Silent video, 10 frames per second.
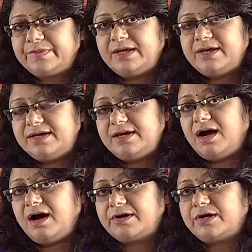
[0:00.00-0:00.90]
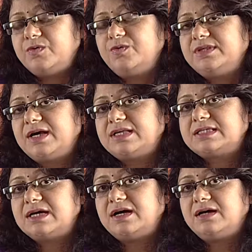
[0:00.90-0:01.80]
He argued
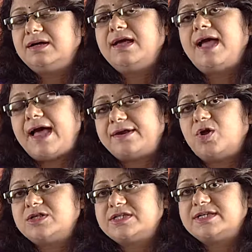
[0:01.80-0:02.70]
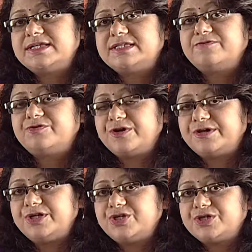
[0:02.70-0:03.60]
that an alternative
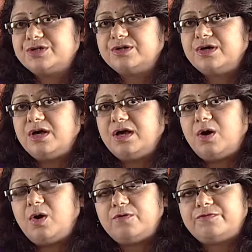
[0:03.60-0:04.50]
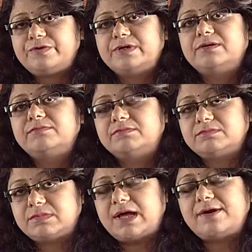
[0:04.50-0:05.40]
tradition of
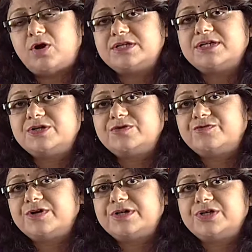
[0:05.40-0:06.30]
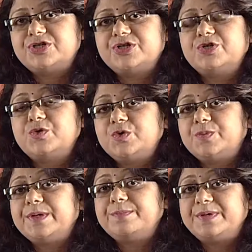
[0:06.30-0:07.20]
an alternative tradition could
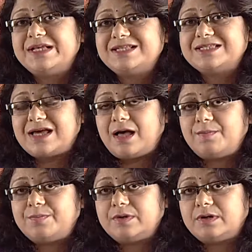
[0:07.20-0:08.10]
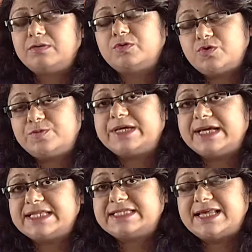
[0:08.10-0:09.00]
be built up, could be
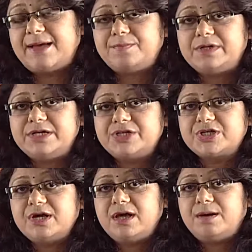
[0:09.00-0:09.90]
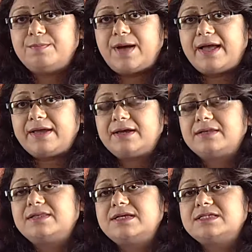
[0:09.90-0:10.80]
established by
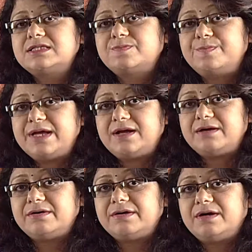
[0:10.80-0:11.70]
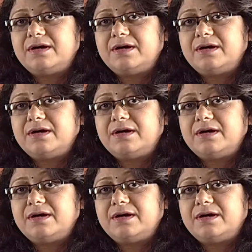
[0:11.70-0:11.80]
the speaker,